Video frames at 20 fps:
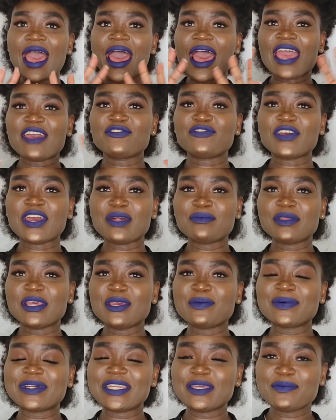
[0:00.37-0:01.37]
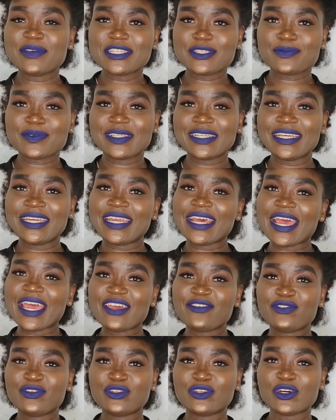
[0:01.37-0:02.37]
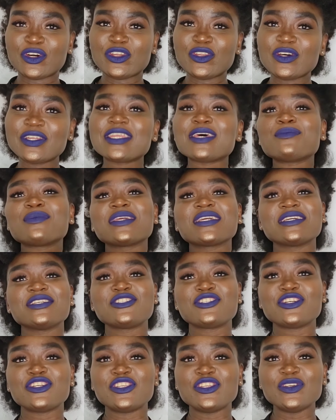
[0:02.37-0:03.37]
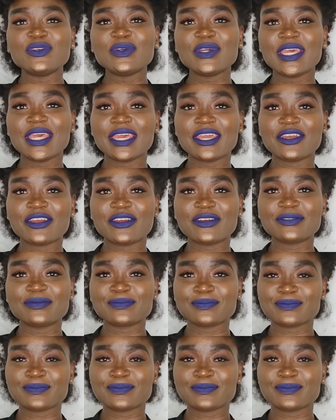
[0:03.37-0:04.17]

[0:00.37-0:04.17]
Hi family, my name is Melita. If you don't know that because you're new here.